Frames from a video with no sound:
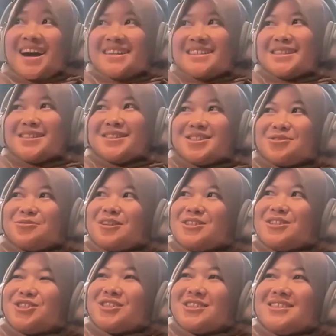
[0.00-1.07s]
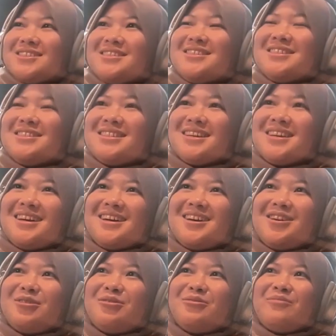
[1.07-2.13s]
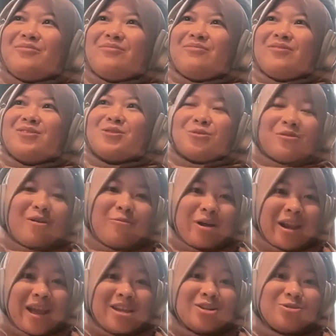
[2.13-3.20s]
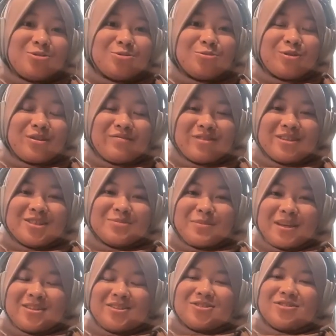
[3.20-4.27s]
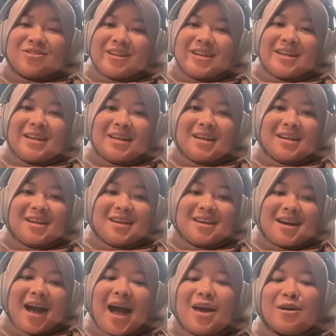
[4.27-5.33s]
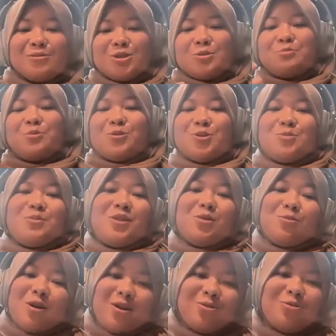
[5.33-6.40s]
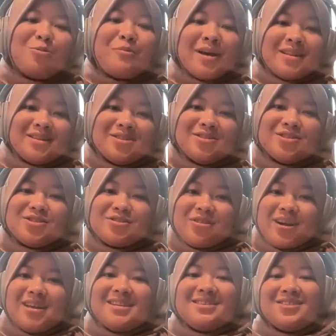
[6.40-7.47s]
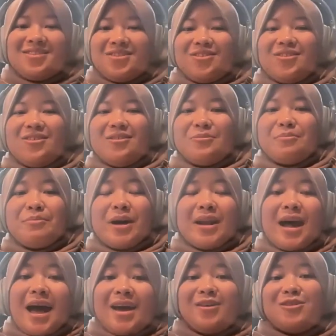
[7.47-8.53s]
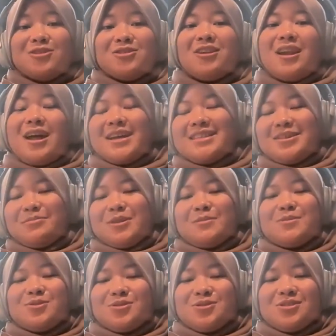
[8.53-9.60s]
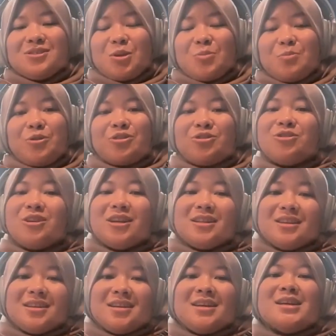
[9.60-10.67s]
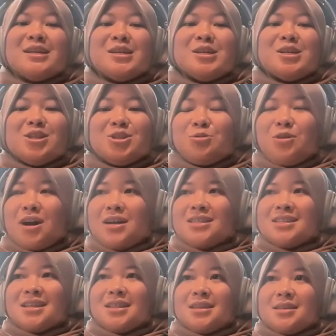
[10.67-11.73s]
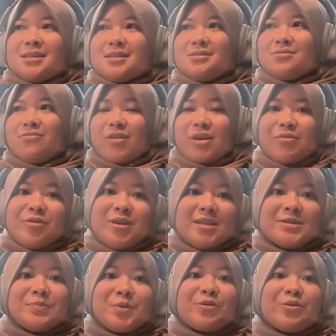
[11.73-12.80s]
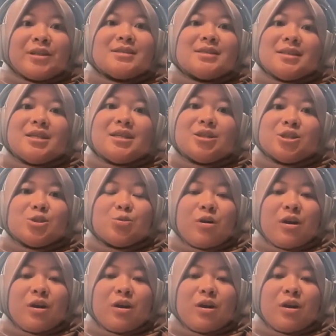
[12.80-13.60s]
ask these questions. So when I do reverse mentoring, I was supposed to be the one who mentors, right? So, but I also like sometimes to use the opportunity to ask these very experienced leaders